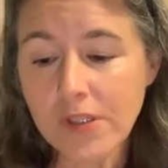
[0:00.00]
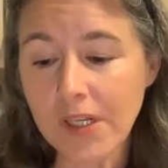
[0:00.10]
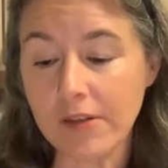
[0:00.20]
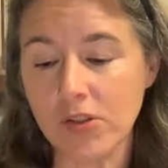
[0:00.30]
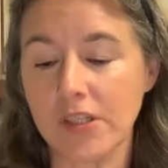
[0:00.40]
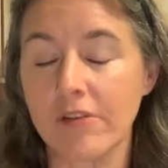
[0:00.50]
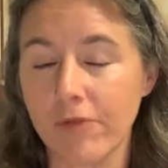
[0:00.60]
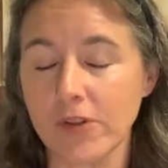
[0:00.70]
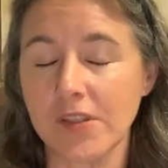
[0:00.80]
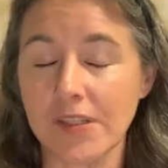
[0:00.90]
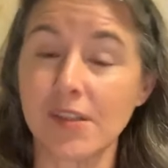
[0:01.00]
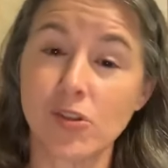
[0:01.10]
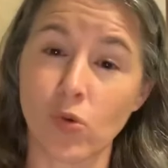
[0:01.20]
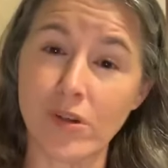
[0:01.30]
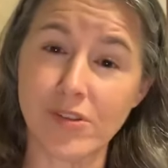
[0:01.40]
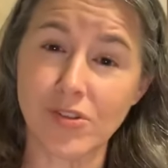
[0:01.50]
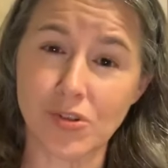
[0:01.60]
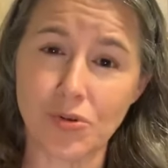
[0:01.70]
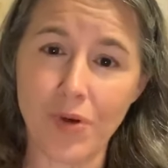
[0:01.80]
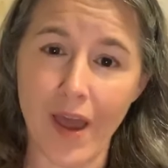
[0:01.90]
to understand first that essential oils
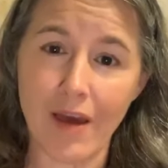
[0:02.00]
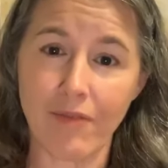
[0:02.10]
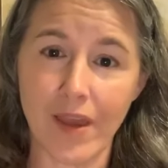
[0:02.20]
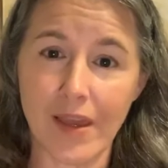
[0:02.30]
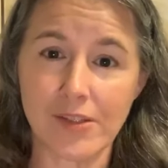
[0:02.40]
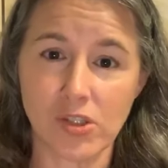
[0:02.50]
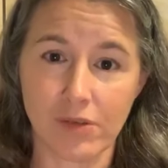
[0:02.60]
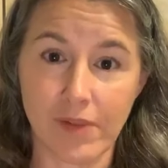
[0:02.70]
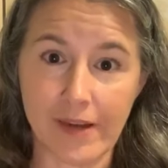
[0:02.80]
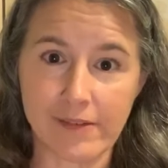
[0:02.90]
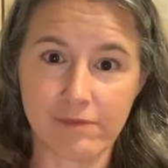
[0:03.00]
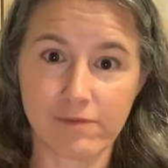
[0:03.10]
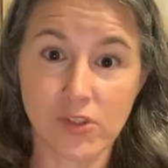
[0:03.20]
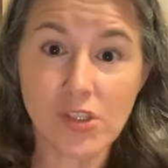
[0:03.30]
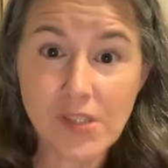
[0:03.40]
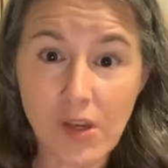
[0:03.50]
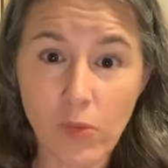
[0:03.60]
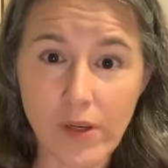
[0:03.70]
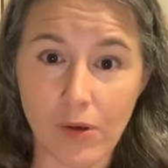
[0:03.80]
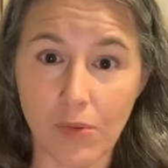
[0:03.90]
do have a shelf life, just like
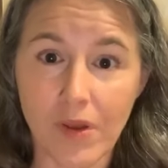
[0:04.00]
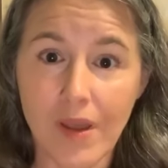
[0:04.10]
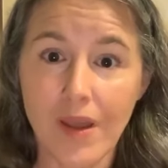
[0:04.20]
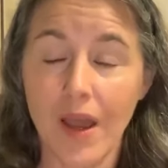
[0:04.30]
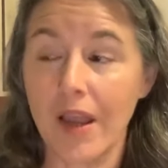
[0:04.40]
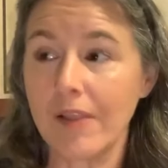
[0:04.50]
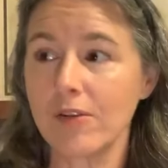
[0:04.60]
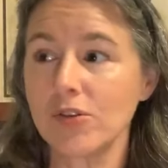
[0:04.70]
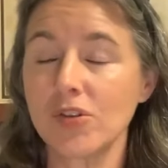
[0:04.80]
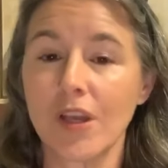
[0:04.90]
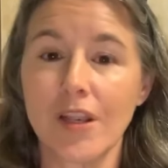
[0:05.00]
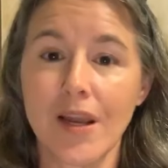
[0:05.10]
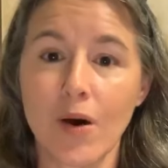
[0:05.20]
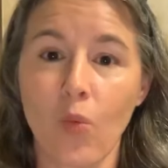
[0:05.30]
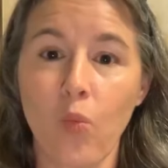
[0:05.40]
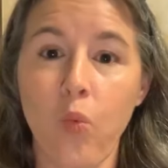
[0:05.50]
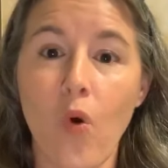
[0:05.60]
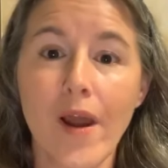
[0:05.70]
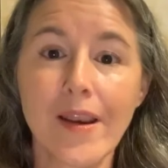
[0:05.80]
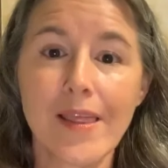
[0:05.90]
we do. I mean, there's not
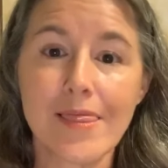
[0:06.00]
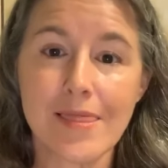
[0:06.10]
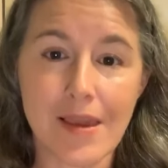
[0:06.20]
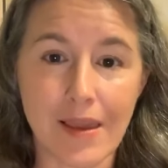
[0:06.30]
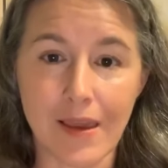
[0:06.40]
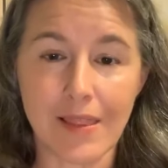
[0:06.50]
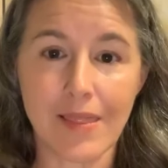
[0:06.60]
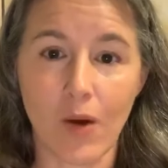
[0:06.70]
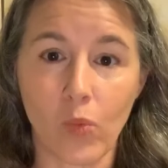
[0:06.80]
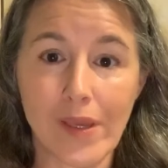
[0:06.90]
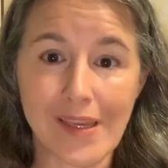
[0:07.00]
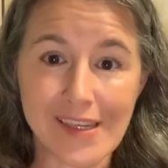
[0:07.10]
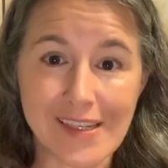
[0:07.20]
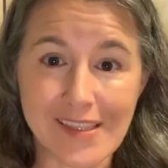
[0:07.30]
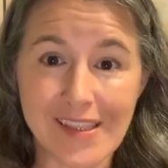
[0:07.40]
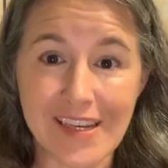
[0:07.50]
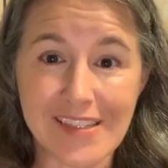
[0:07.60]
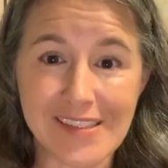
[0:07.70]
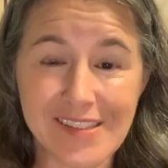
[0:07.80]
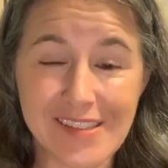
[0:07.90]
one thing that we eat
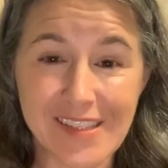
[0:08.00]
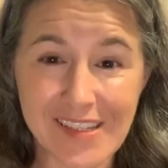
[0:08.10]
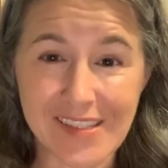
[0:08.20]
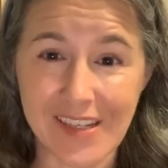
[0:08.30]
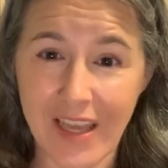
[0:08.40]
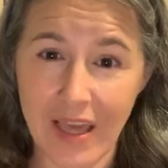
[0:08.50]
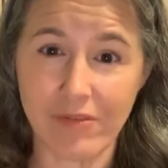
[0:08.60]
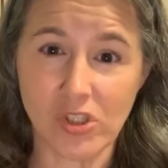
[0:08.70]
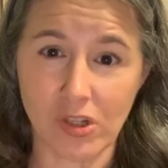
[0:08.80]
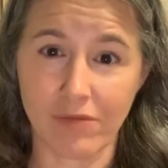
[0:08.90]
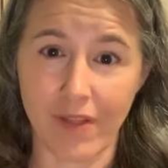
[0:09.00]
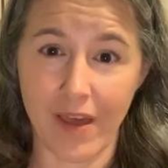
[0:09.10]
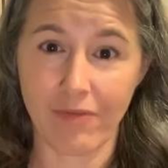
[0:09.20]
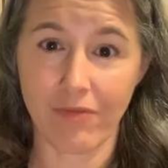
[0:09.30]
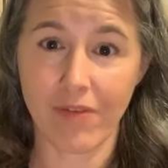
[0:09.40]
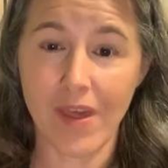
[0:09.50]
that doesn't have a shelf life.